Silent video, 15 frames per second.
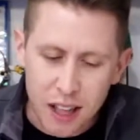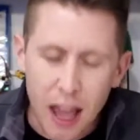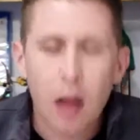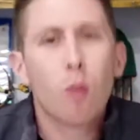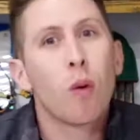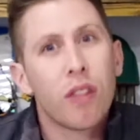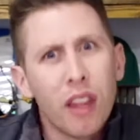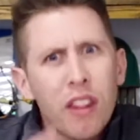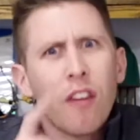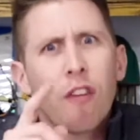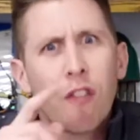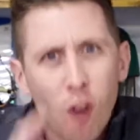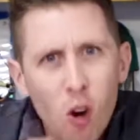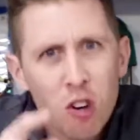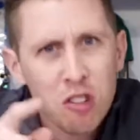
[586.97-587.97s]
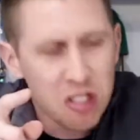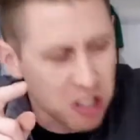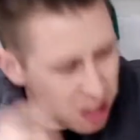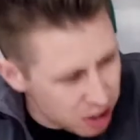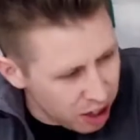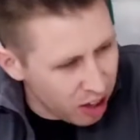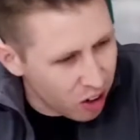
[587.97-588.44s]
And within the first
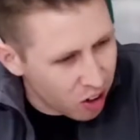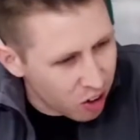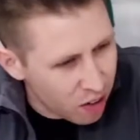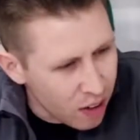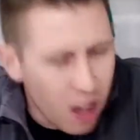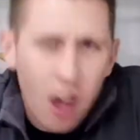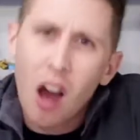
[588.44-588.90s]
year,